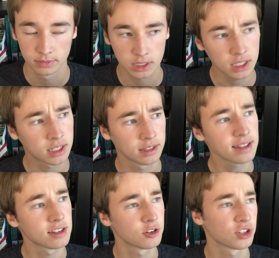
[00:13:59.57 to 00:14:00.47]
Huh,
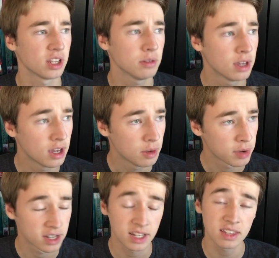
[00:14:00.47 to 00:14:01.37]
that's interesting,
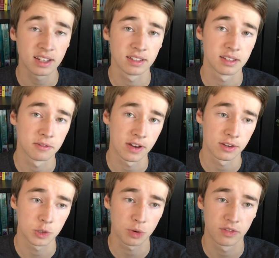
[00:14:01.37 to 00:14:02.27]
because I think that the
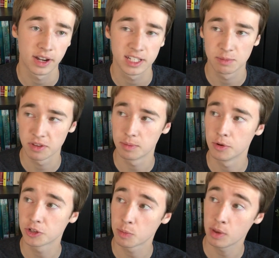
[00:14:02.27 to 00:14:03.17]
feathers provide some of the
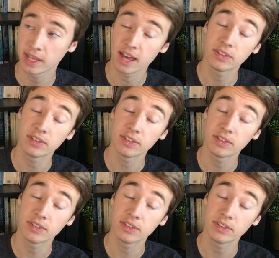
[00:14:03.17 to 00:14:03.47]
most compelling